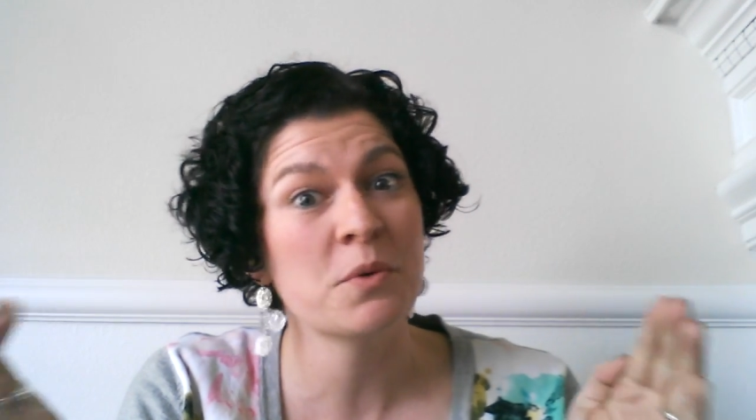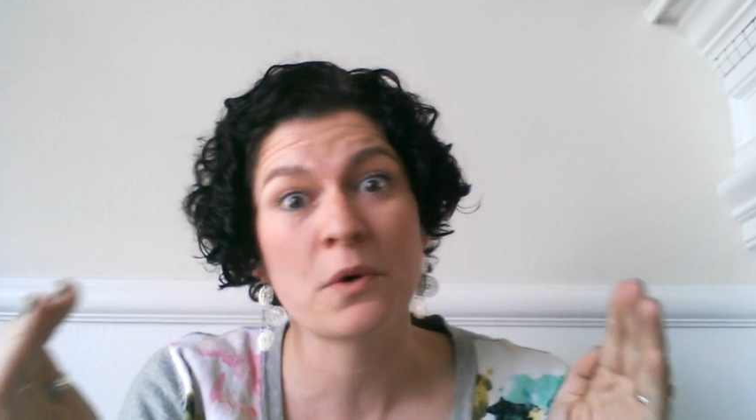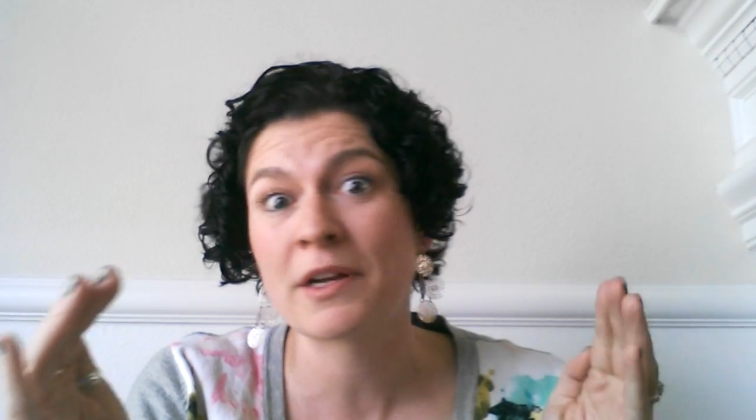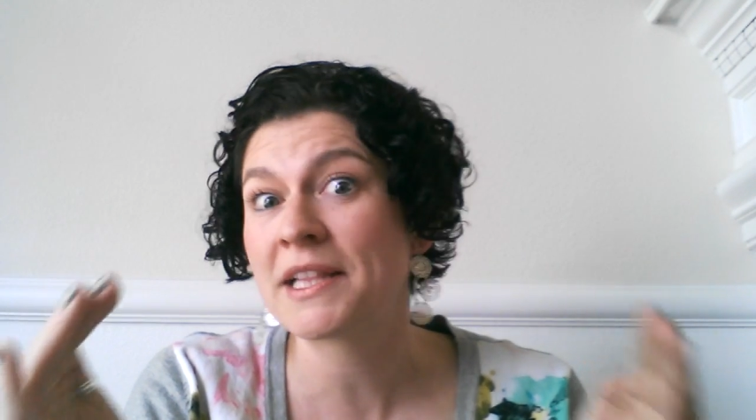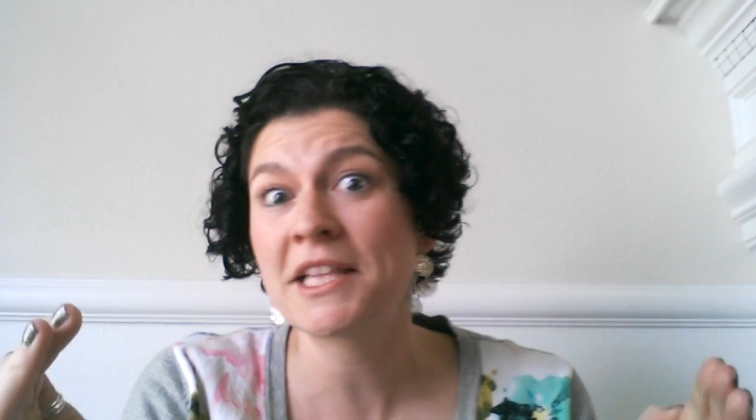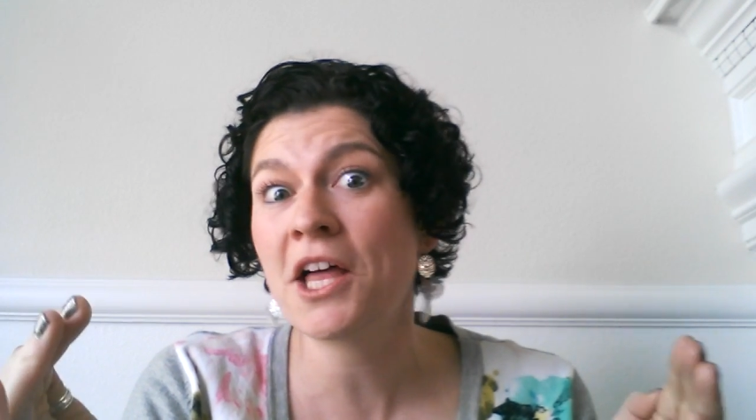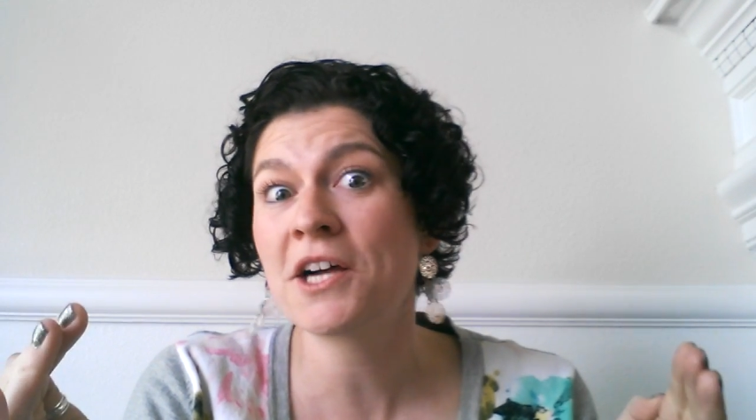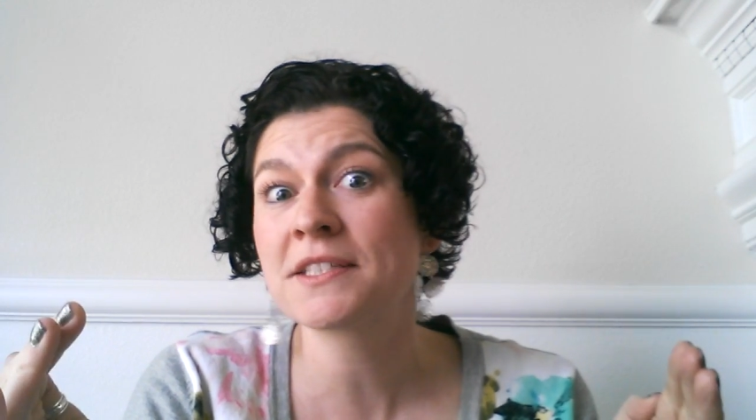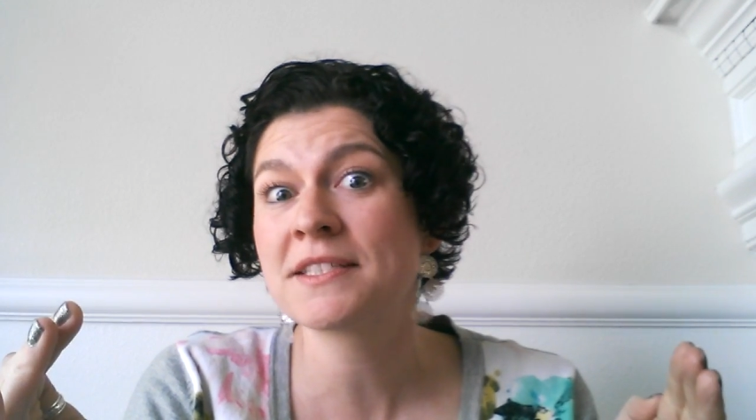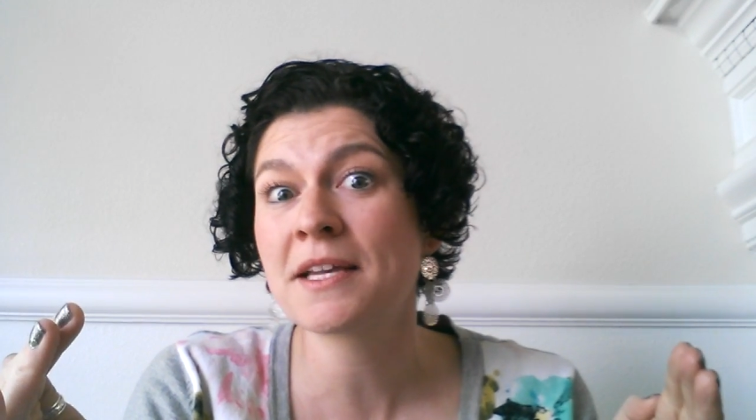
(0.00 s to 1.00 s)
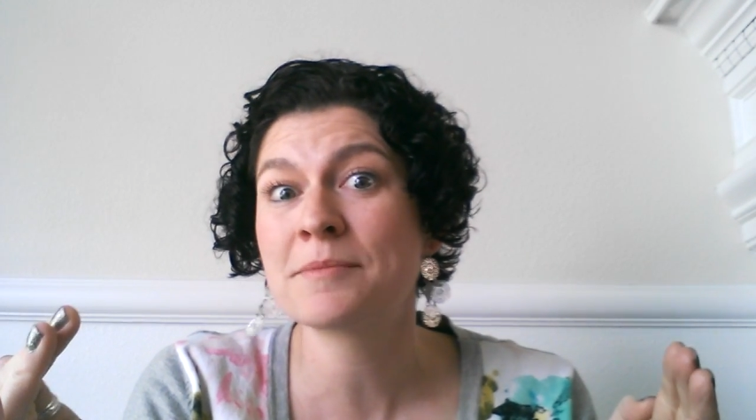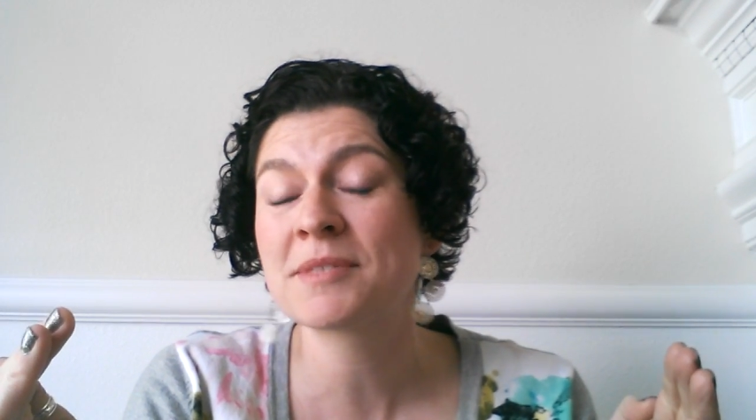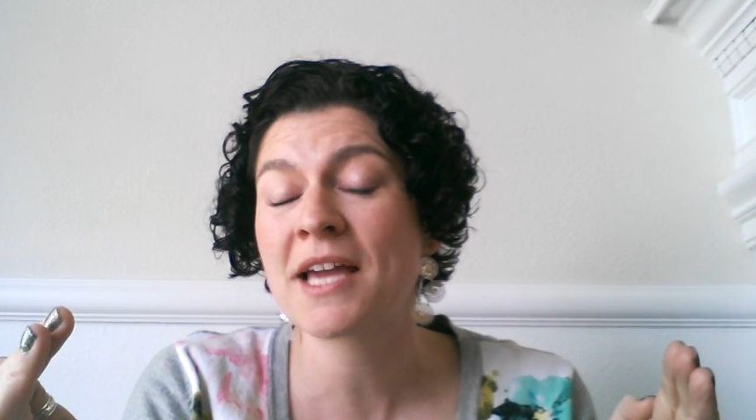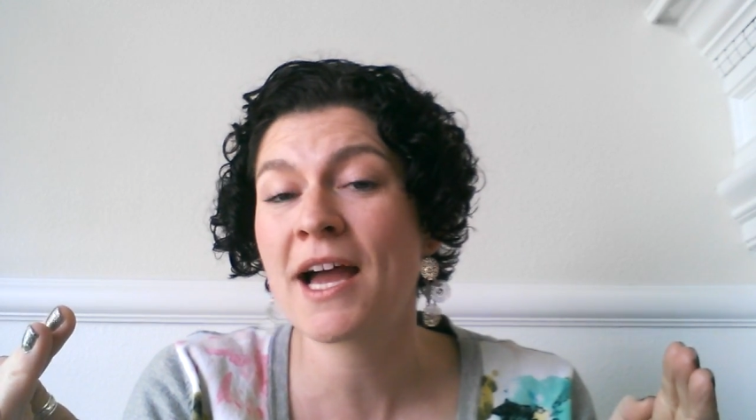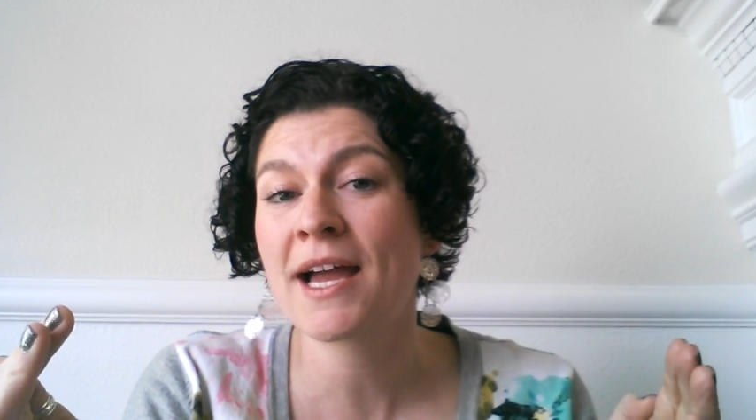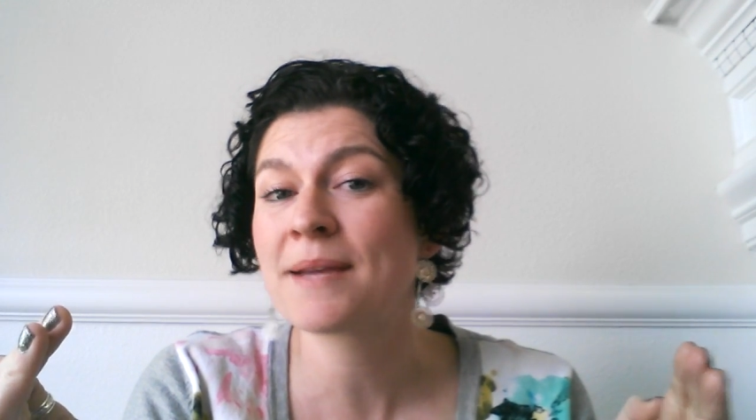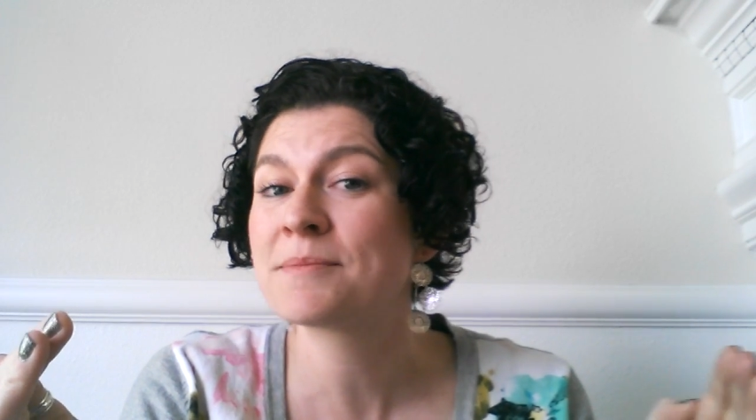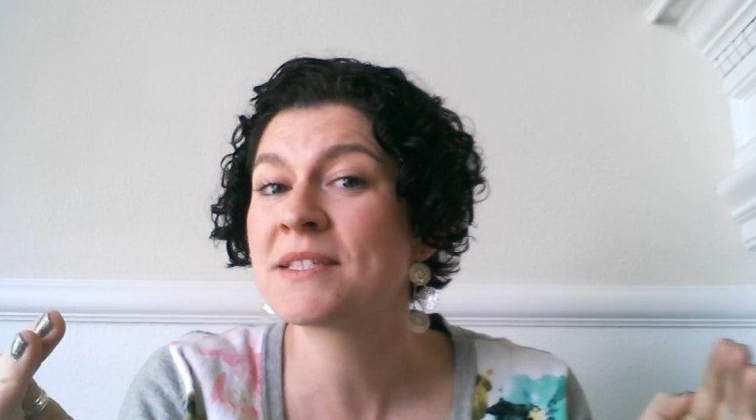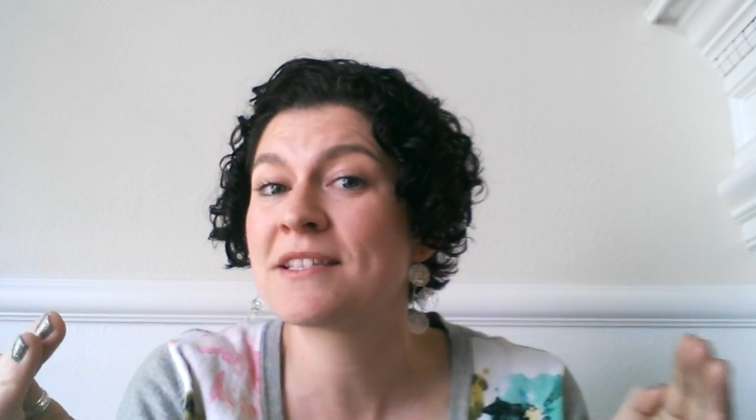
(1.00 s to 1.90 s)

really long sometimes,